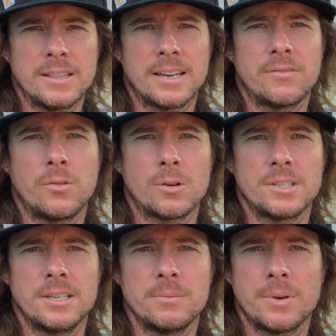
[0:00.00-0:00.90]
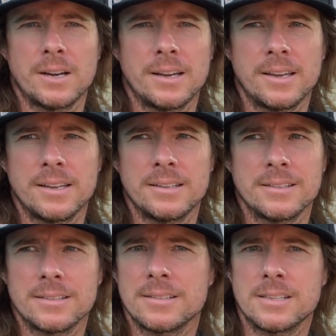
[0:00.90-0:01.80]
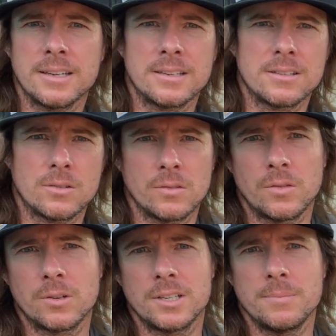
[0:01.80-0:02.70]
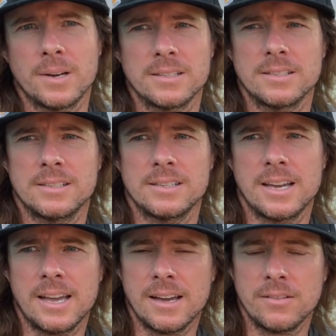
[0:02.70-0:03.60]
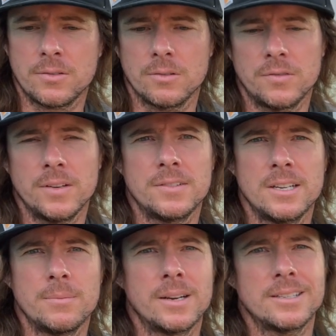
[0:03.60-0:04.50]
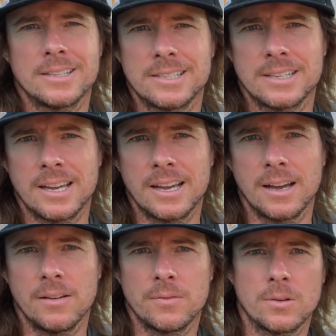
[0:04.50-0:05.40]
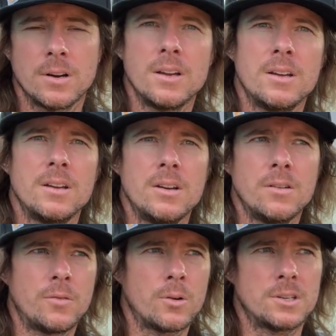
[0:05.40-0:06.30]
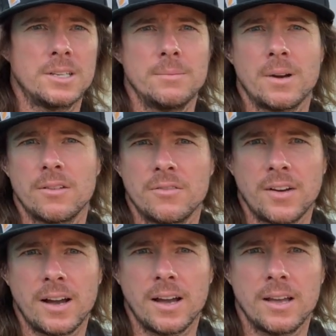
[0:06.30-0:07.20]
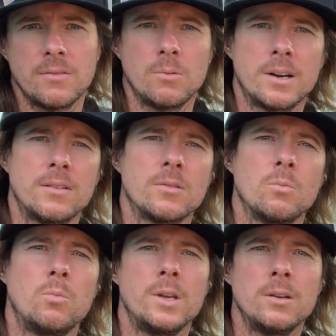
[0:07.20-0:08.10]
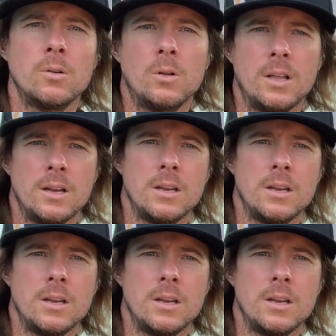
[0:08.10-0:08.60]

like 14 by 6 or 14 by 6.5 or 15 by 6.5 or 14 by 5, whatever wheel